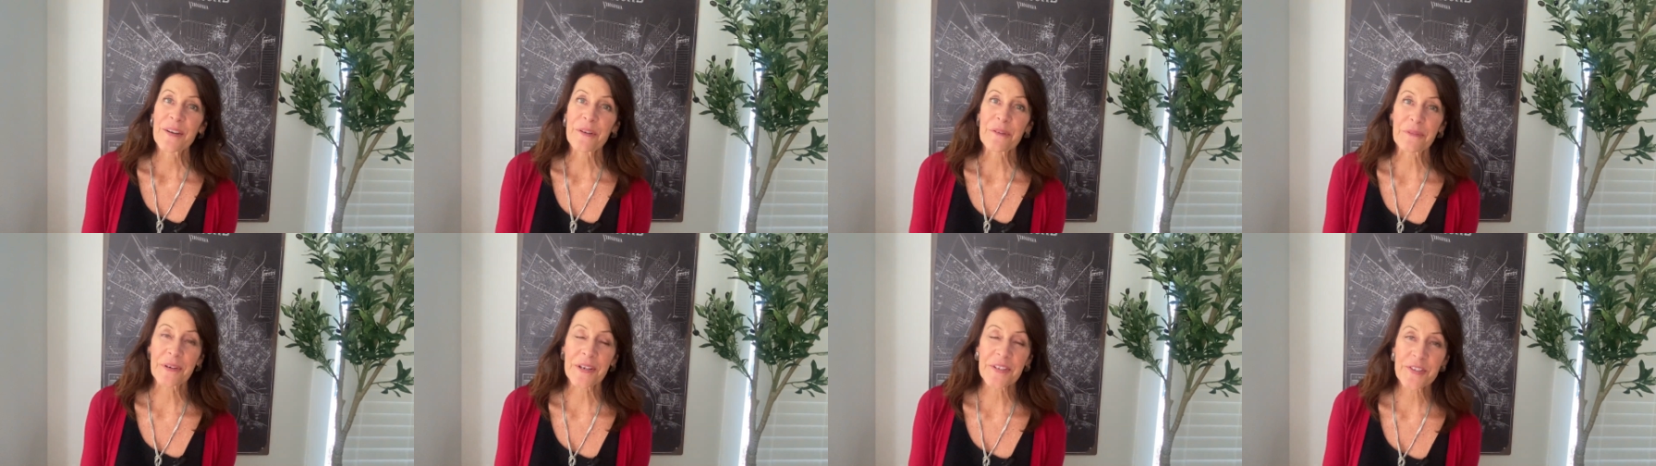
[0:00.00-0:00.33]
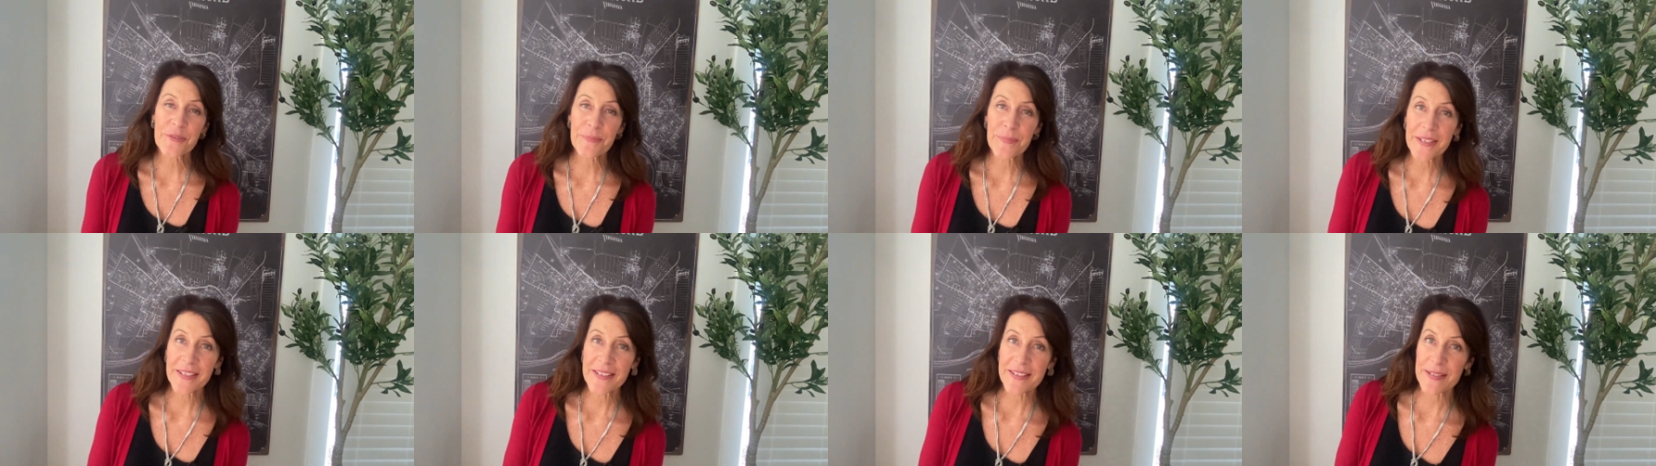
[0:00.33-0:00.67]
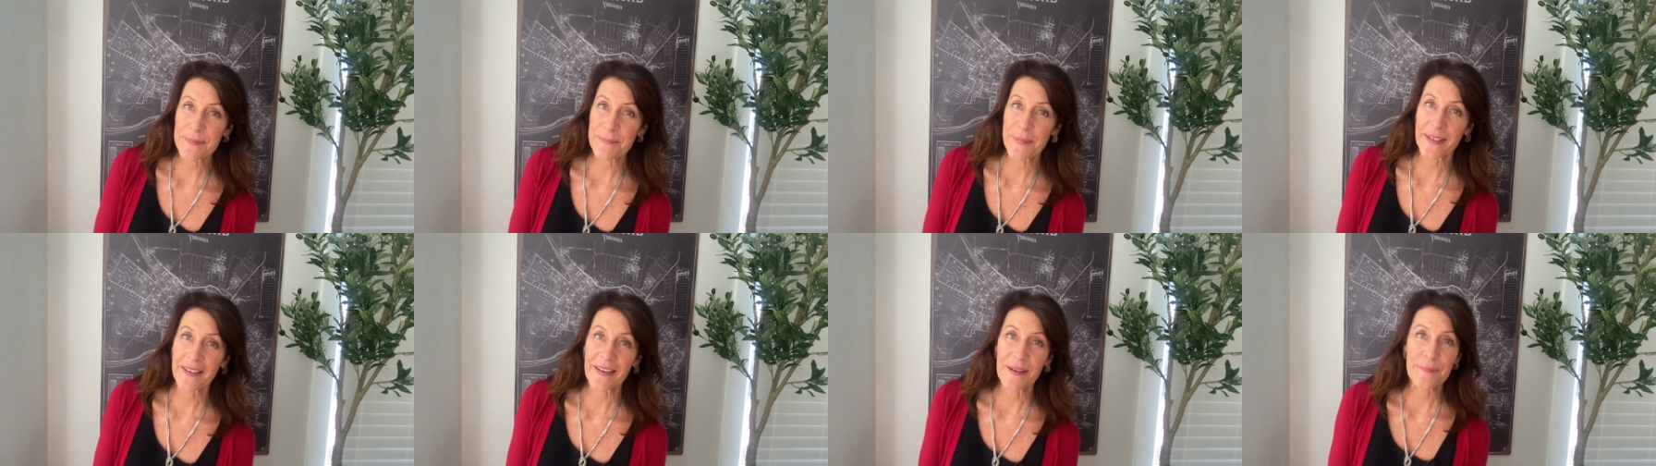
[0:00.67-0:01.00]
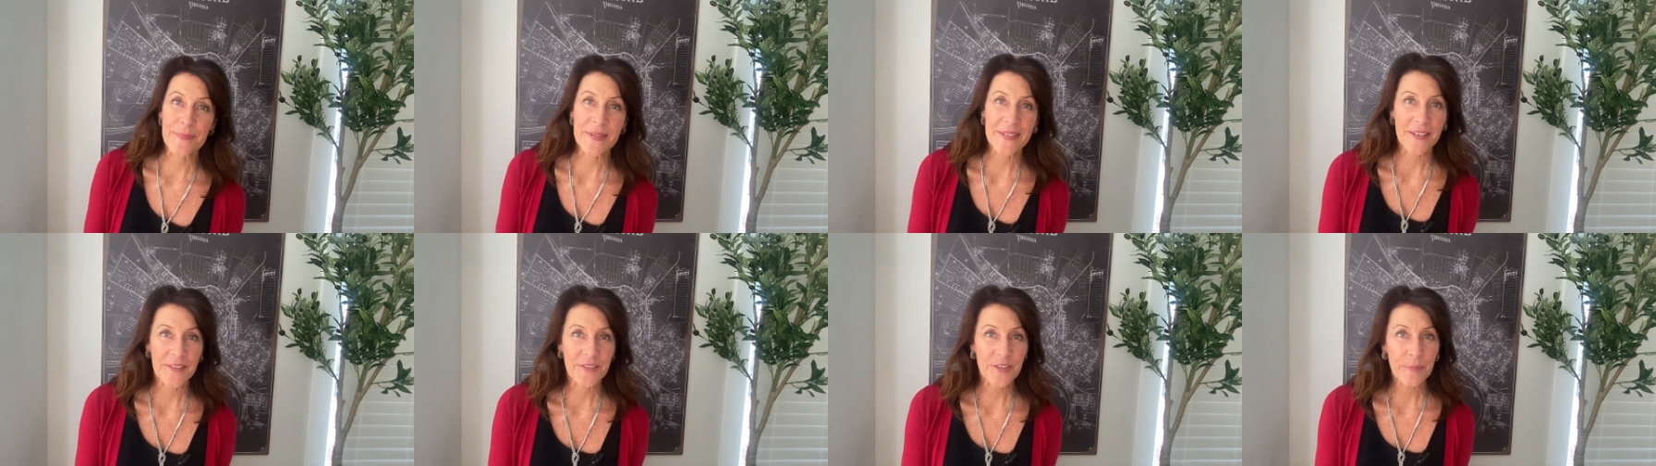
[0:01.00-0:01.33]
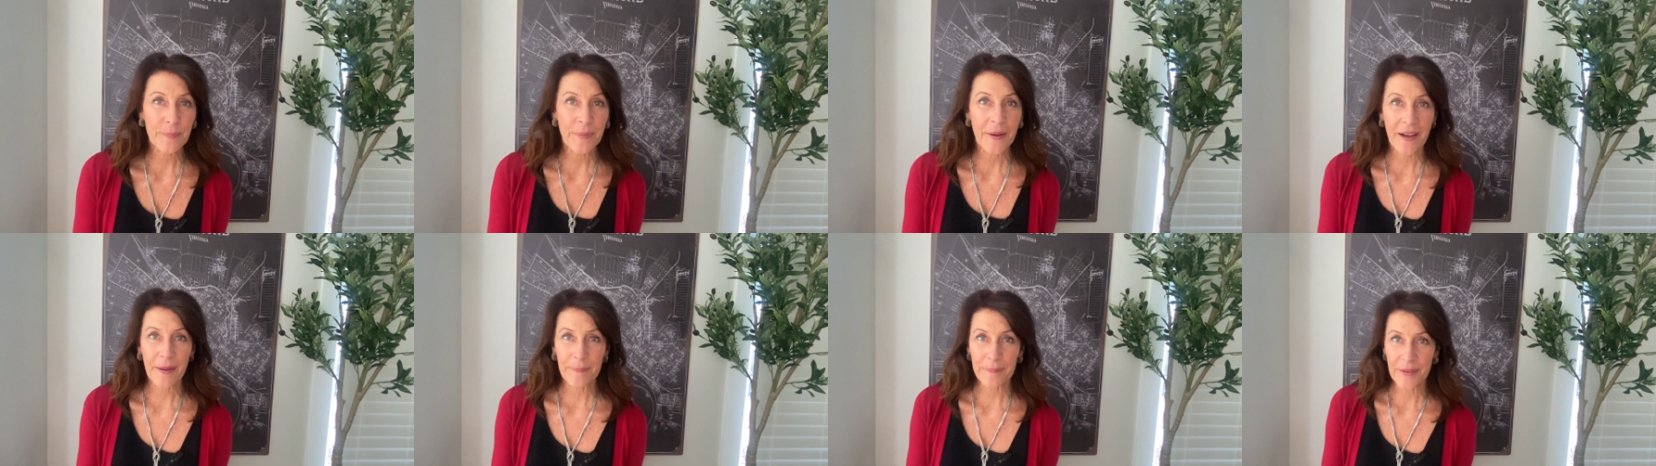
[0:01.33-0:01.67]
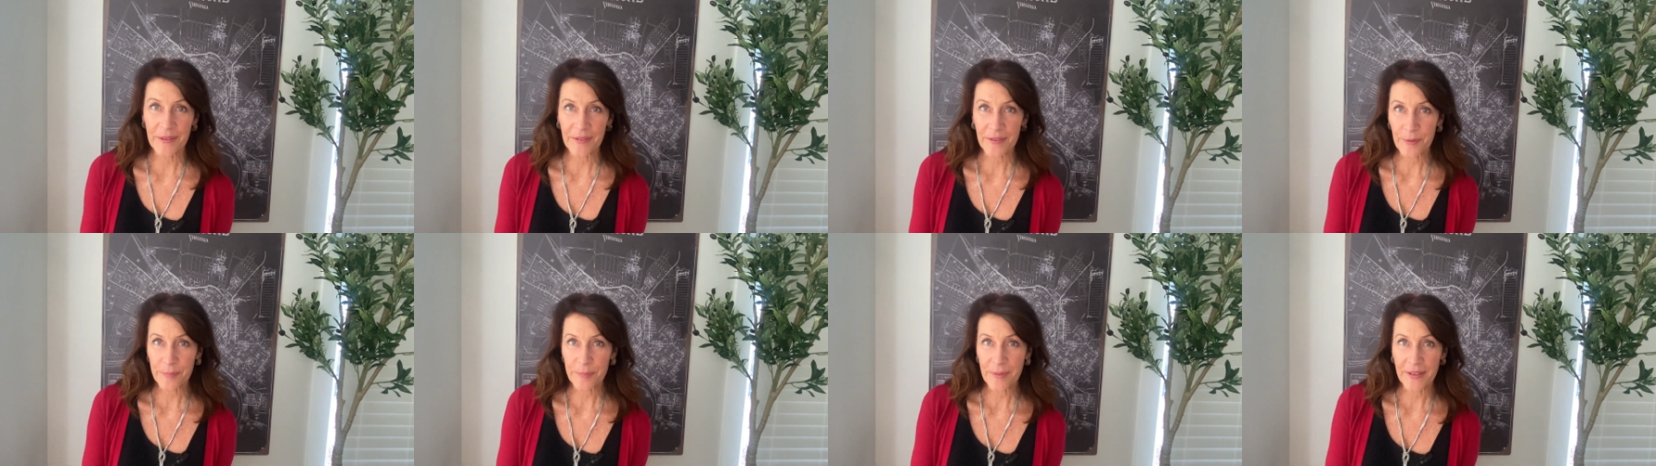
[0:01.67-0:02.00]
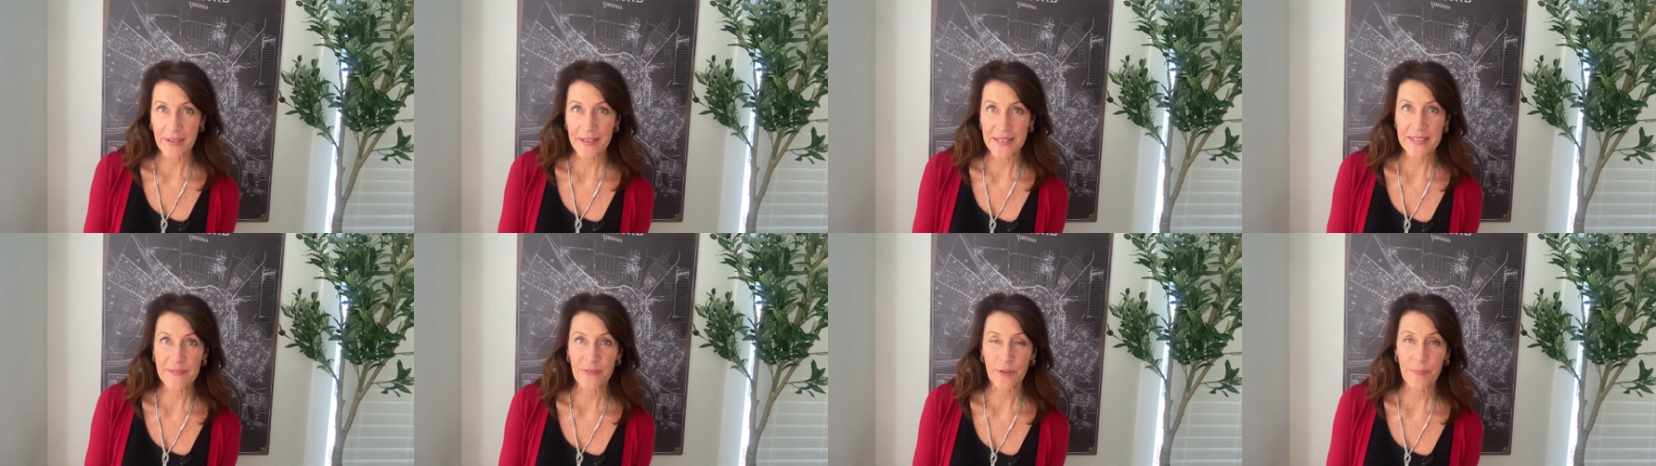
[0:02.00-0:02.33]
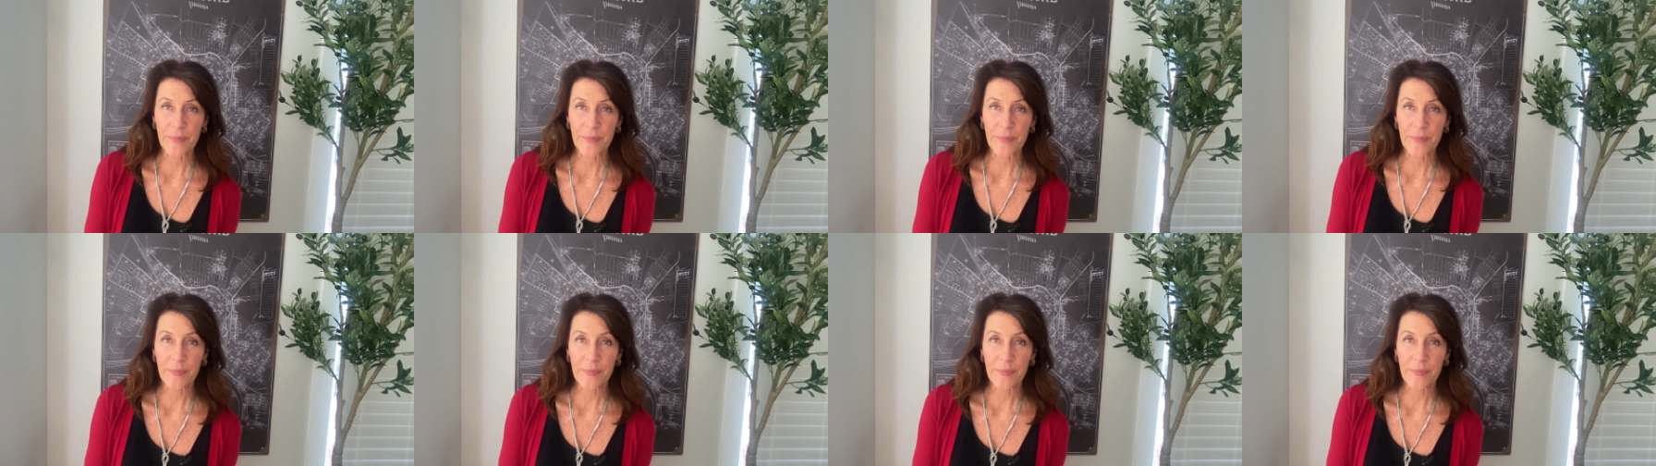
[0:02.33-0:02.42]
Richmond has become such a popular place for